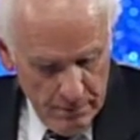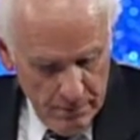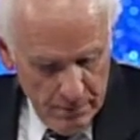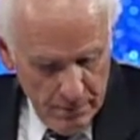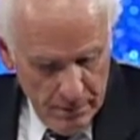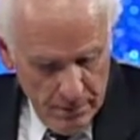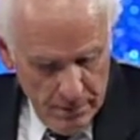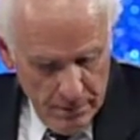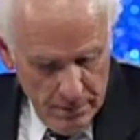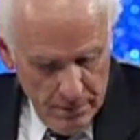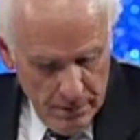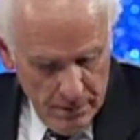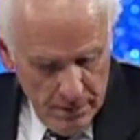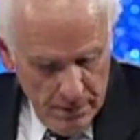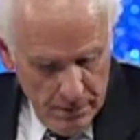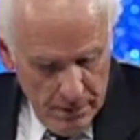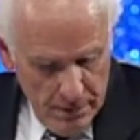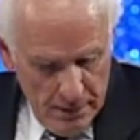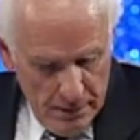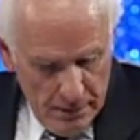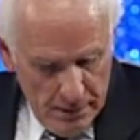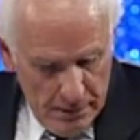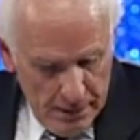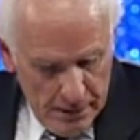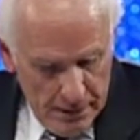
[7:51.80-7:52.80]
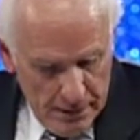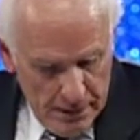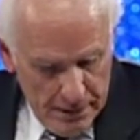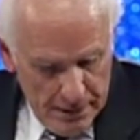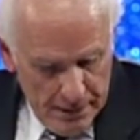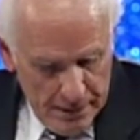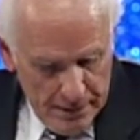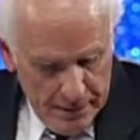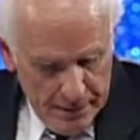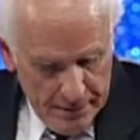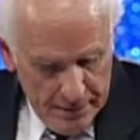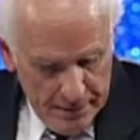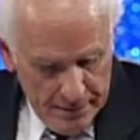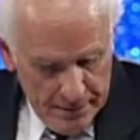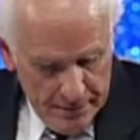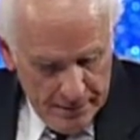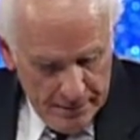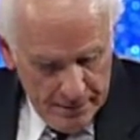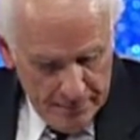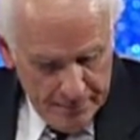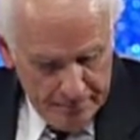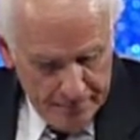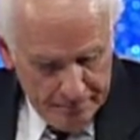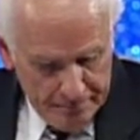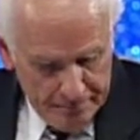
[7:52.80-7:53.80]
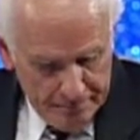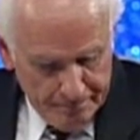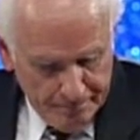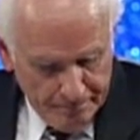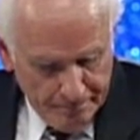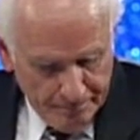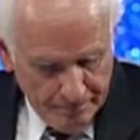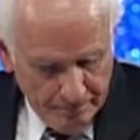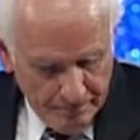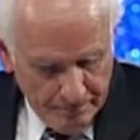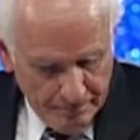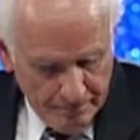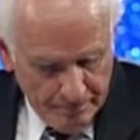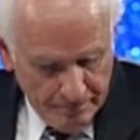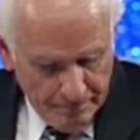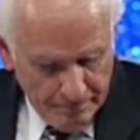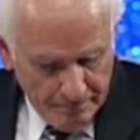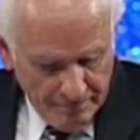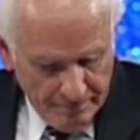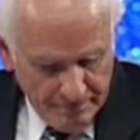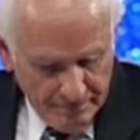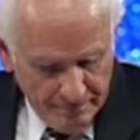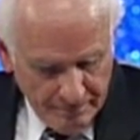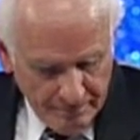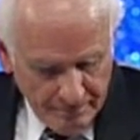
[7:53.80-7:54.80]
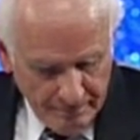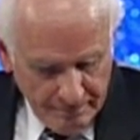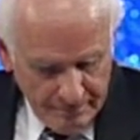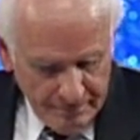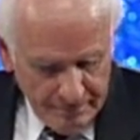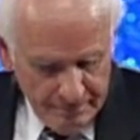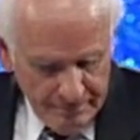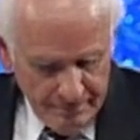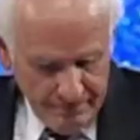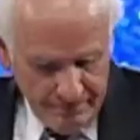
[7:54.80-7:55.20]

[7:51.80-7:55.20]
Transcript: (silence)